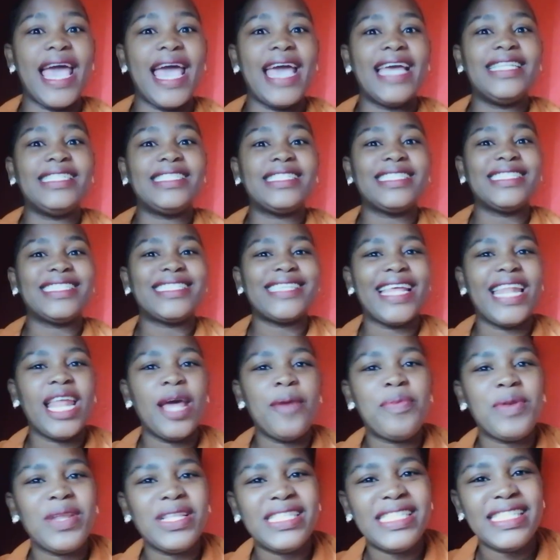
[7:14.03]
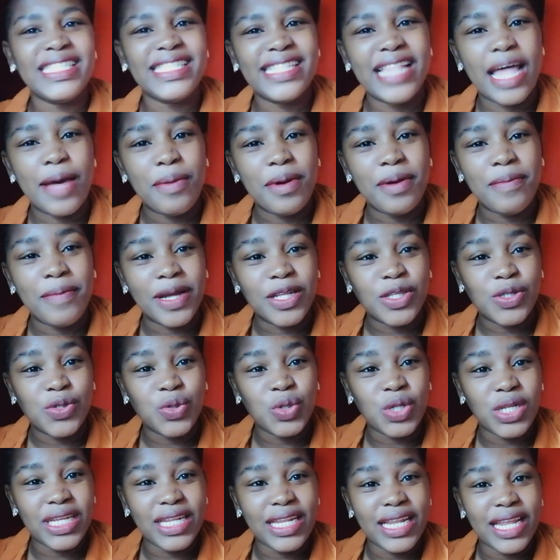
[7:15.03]
And the celebrities, laba
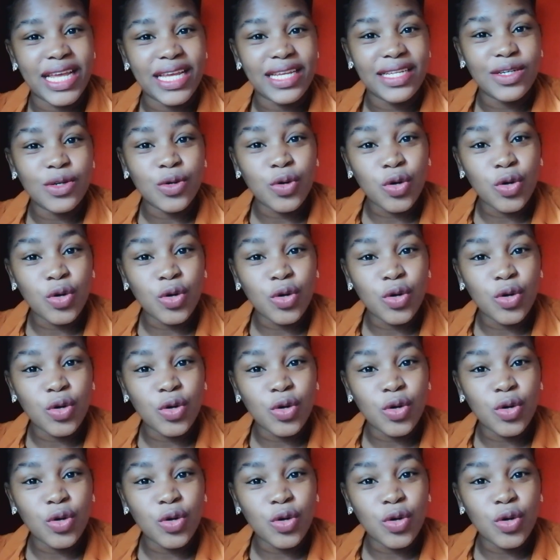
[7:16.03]
batulile.